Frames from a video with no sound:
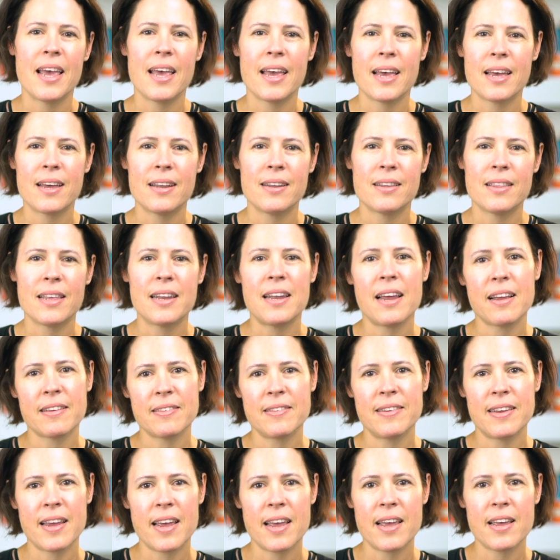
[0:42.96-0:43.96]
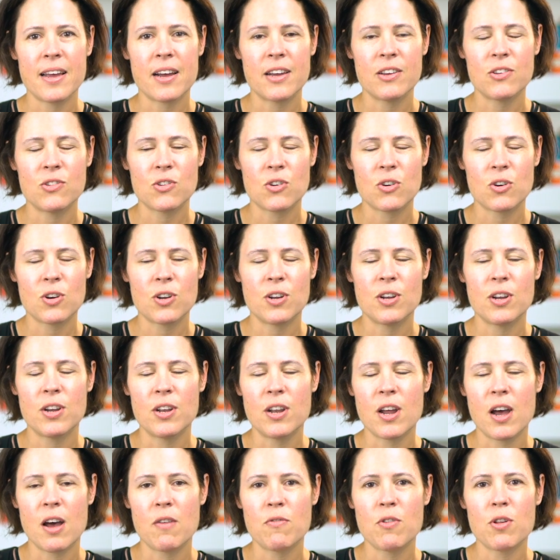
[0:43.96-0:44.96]
And the next day I started a
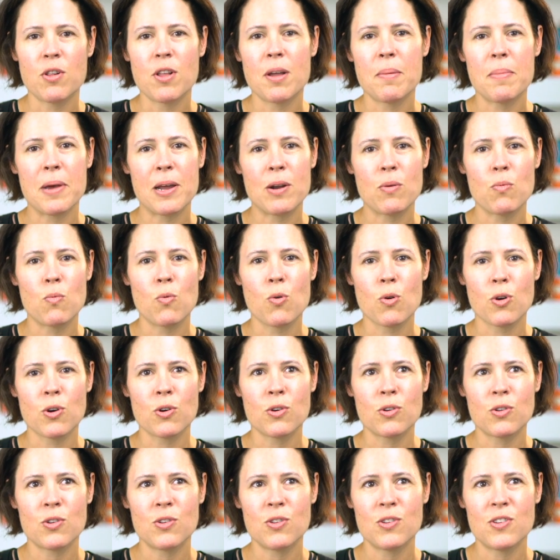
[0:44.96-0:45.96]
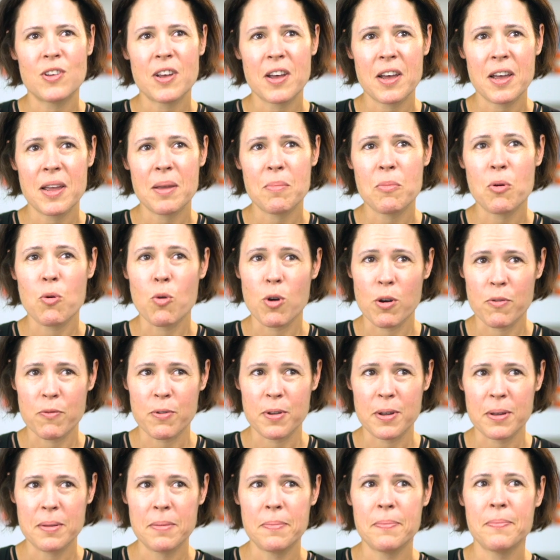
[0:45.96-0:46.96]
novel about a wartime
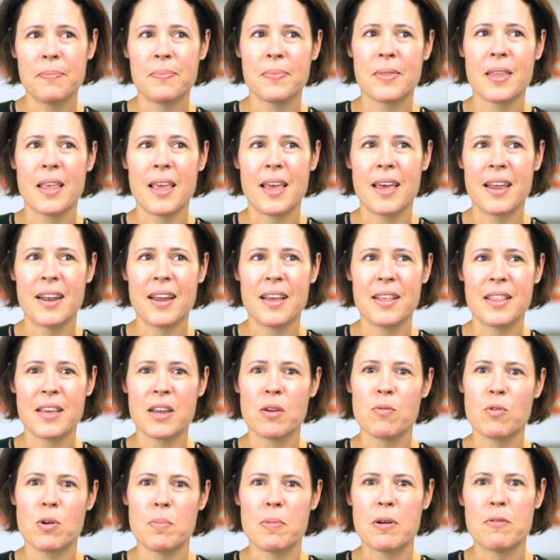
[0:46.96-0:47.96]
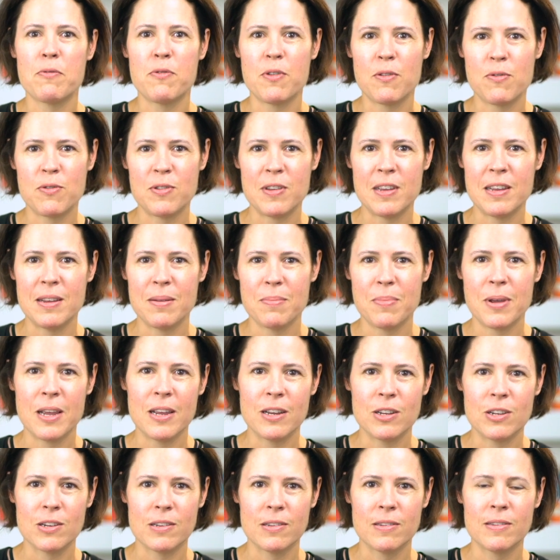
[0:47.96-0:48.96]
orphan. And I think I wrote about 15
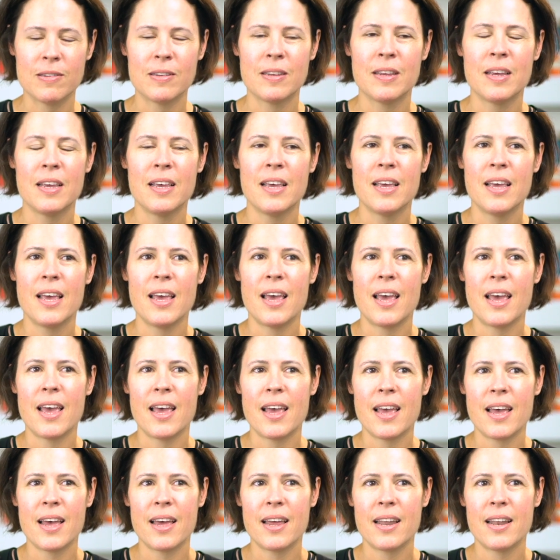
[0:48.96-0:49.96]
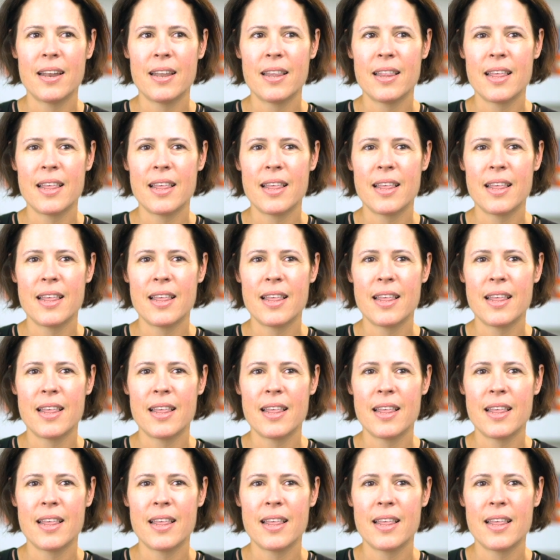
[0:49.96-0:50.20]
pages. And